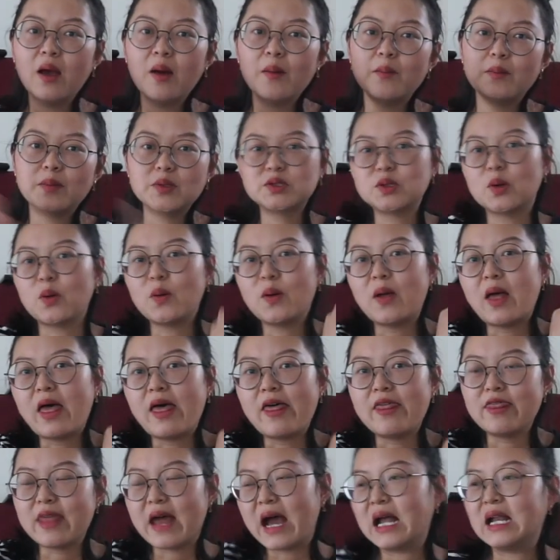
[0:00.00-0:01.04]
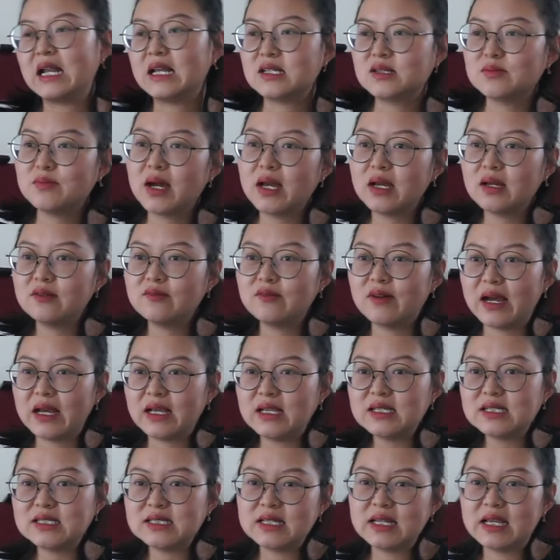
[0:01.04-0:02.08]
So that is my
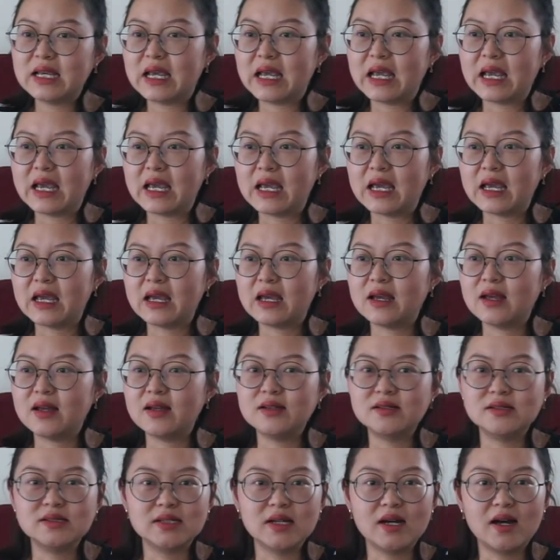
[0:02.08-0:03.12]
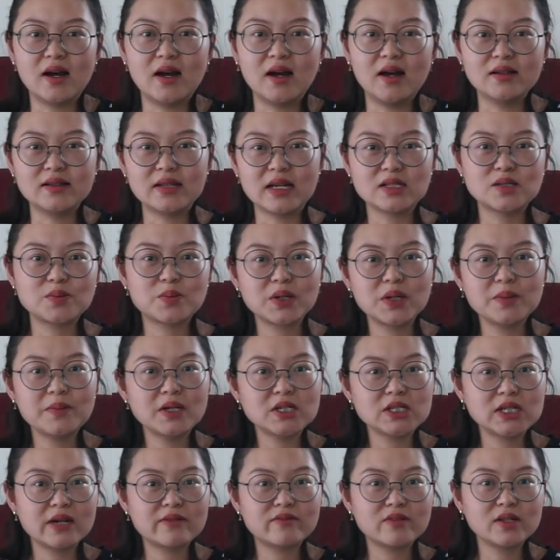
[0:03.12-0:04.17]
advice, and that's pretty much
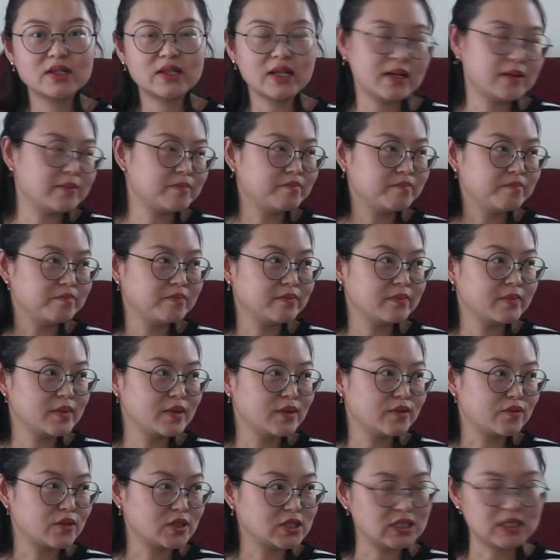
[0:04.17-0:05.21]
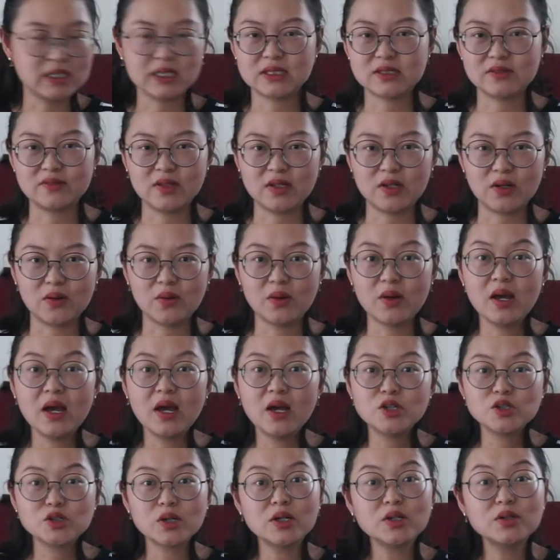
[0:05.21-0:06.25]
everything for today's video.
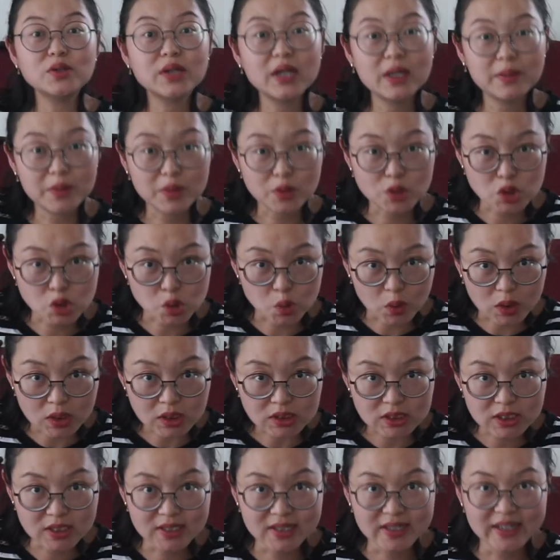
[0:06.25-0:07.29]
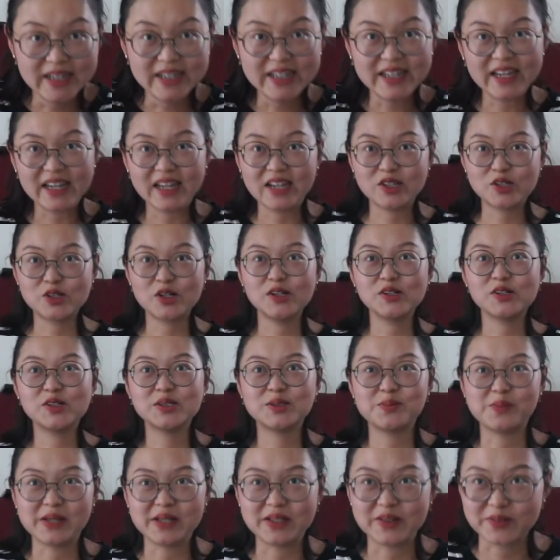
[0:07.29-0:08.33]
Trying to keep it short and trying to
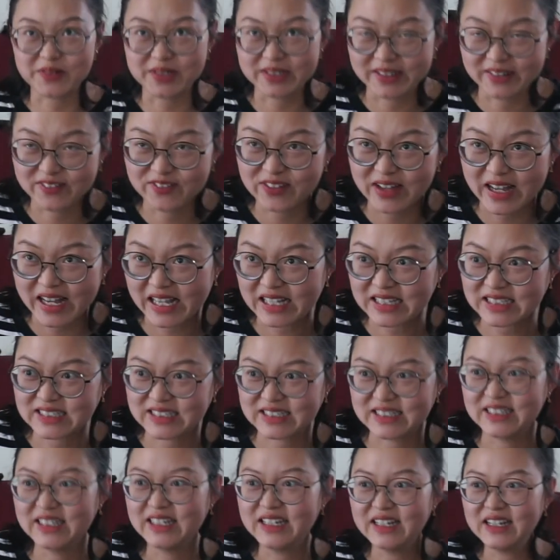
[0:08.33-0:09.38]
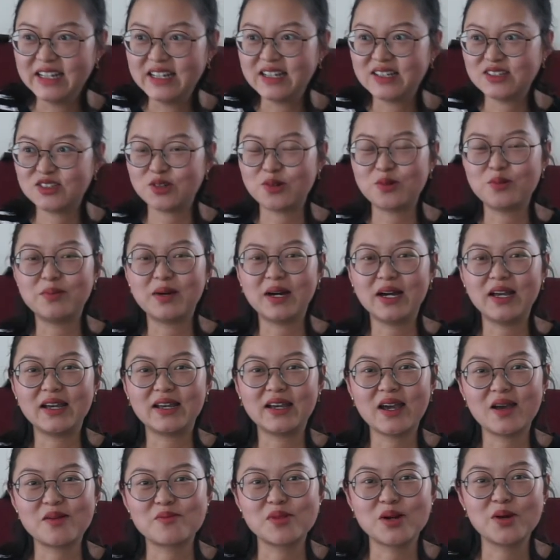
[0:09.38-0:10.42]
speak really fast so my
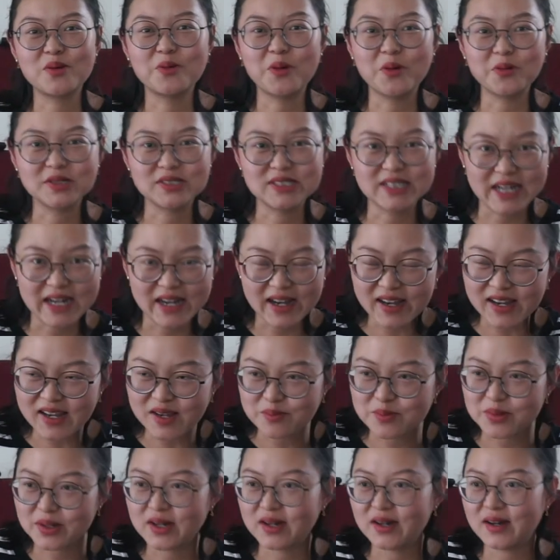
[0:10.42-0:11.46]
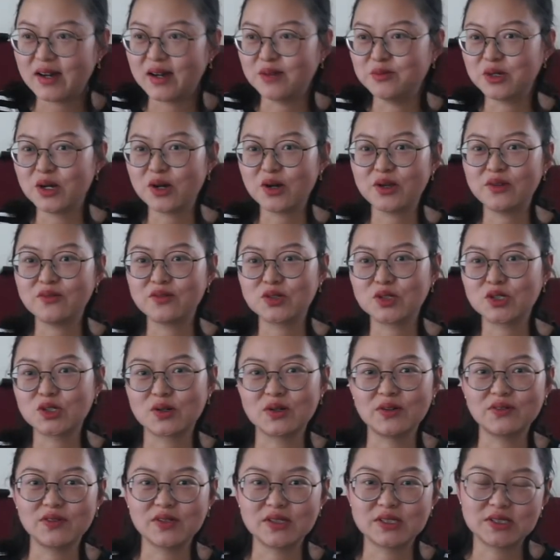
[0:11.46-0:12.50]
camera won't die, but I'm not even sure
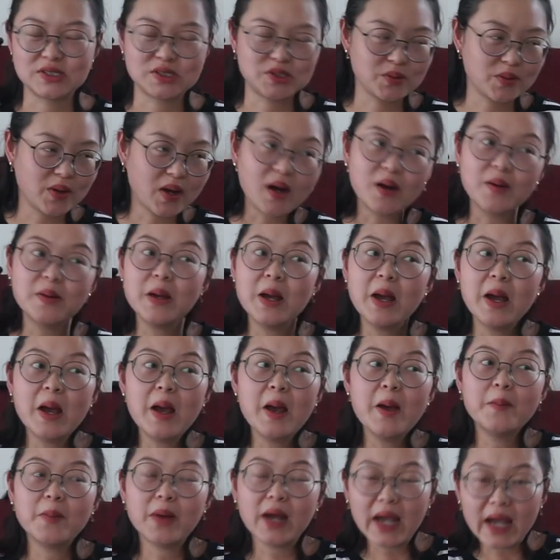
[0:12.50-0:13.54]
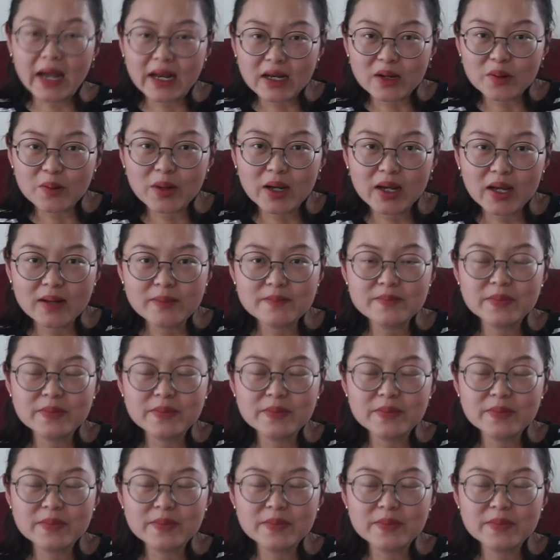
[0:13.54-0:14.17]
if it's still on. But anyway,